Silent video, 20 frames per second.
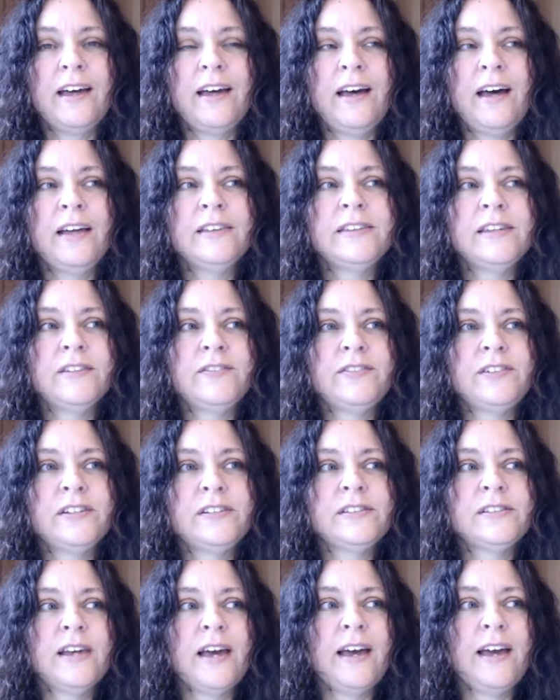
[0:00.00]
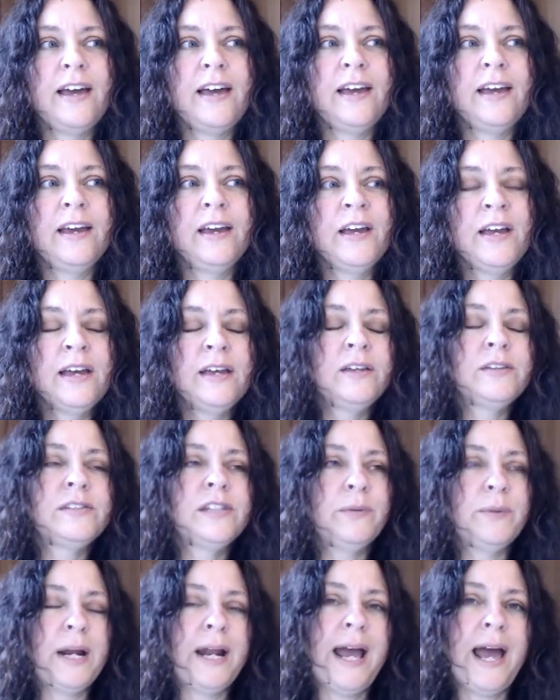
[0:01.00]
As if to say, you
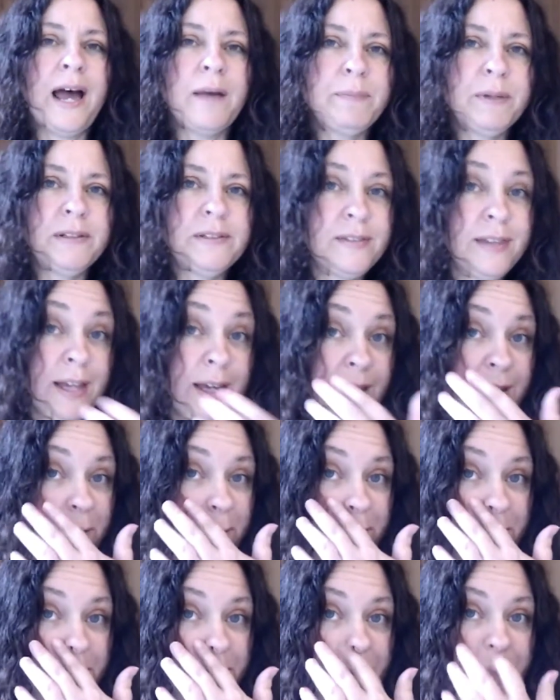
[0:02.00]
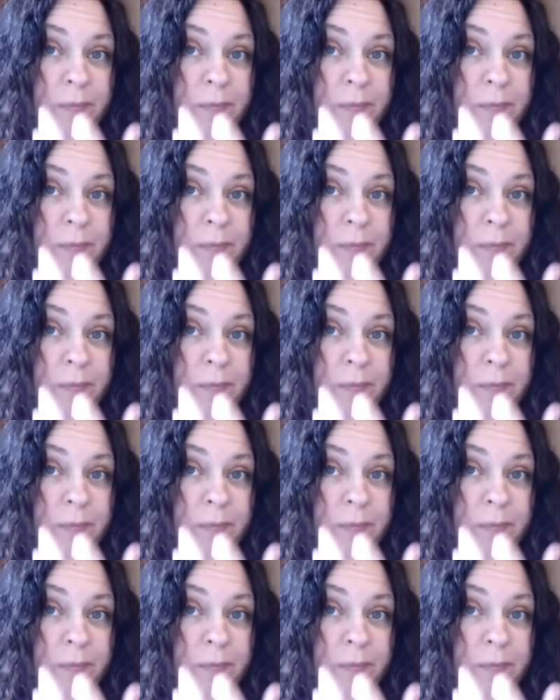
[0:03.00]
see what happens then